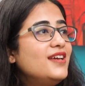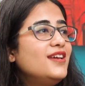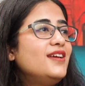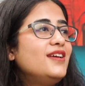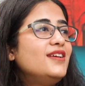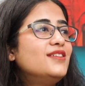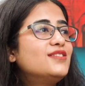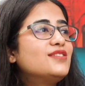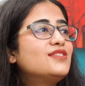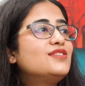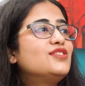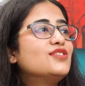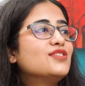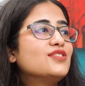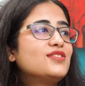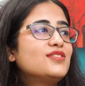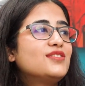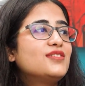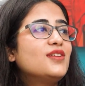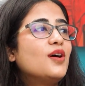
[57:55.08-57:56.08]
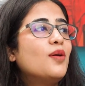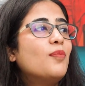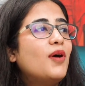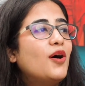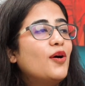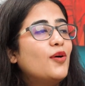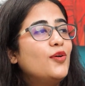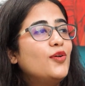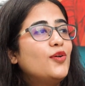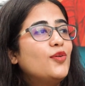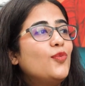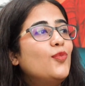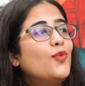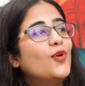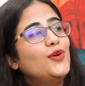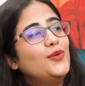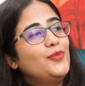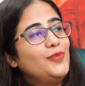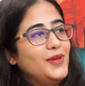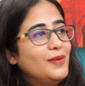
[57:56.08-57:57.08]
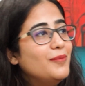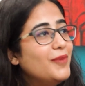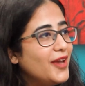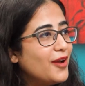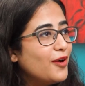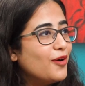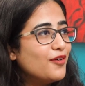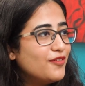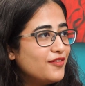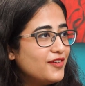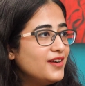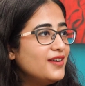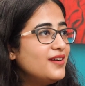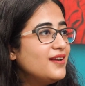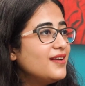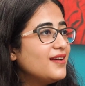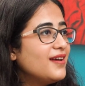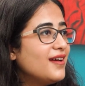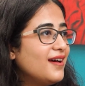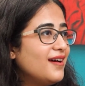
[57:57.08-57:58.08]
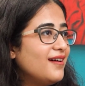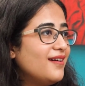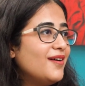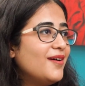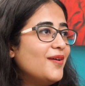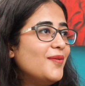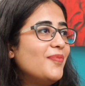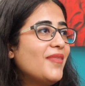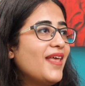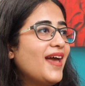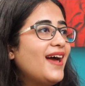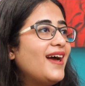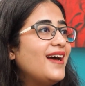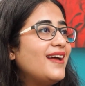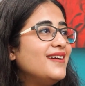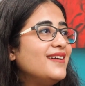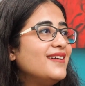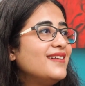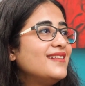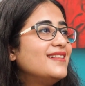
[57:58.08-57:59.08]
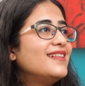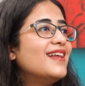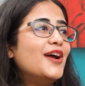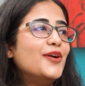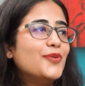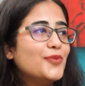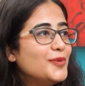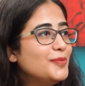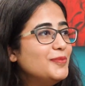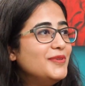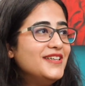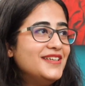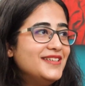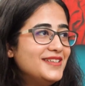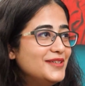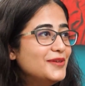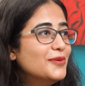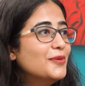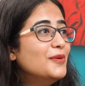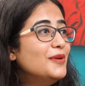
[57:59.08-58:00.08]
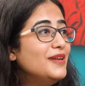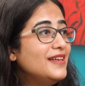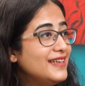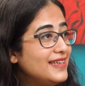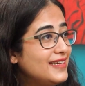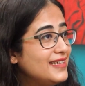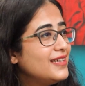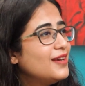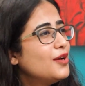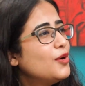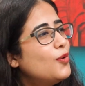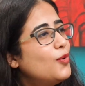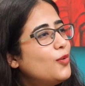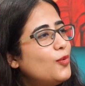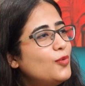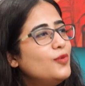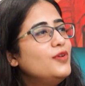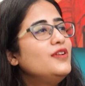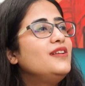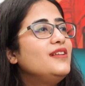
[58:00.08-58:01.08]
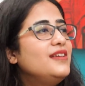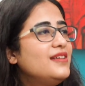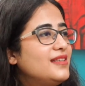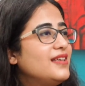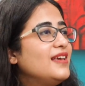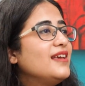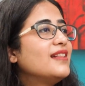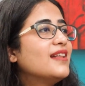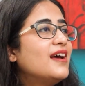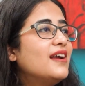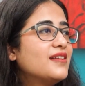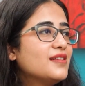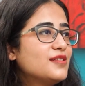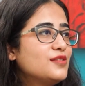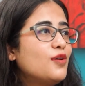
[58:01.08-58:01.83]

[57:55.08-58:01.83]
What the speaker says: It's just about what we make of it. And that would be the only thing that is